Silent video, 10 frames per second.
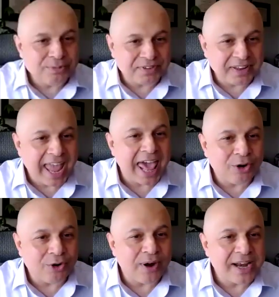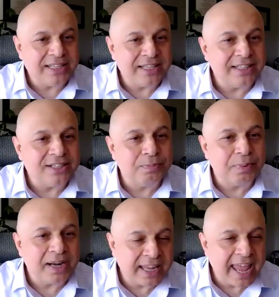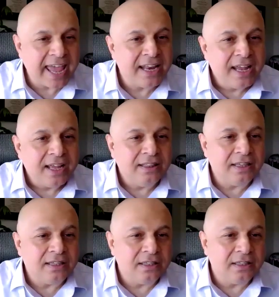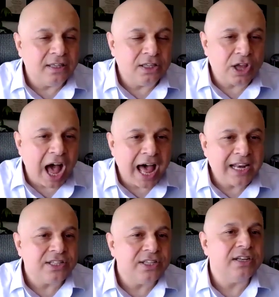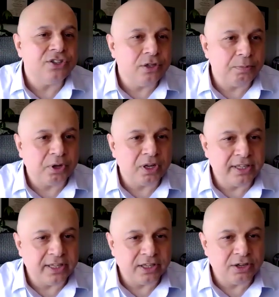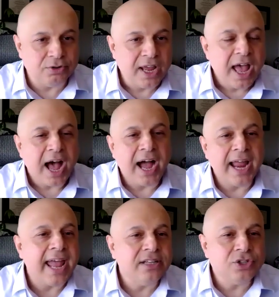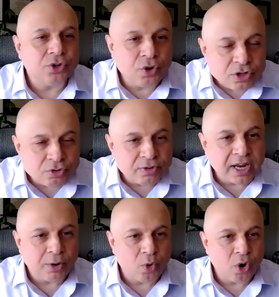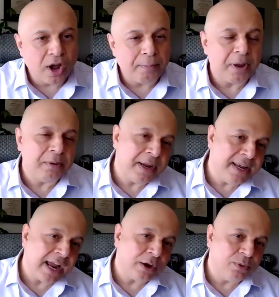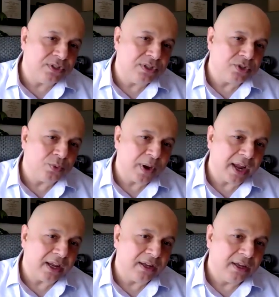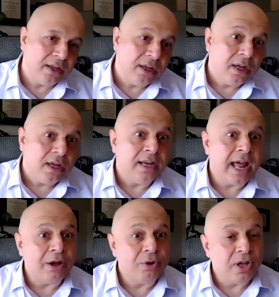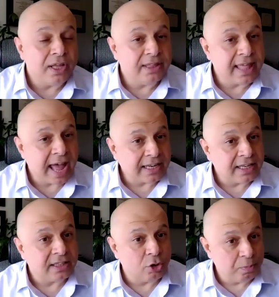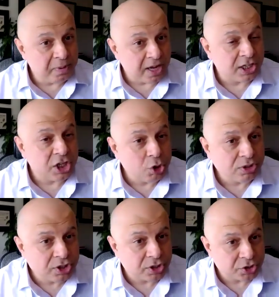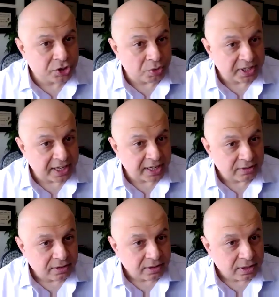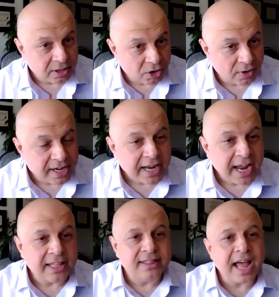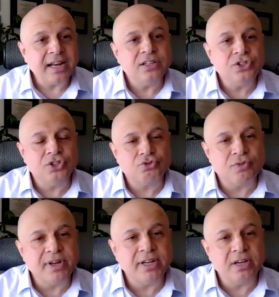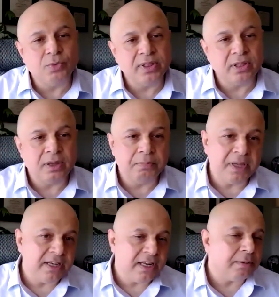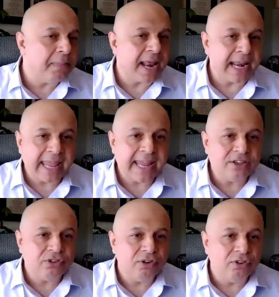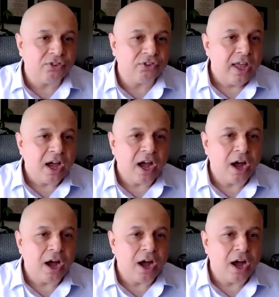terms of categorizing this. But again, the onset is typically acute. I had surgery, I woke up and my neck was this way. Now, that could be acute dystonia. All right. And that is treated with immediate medications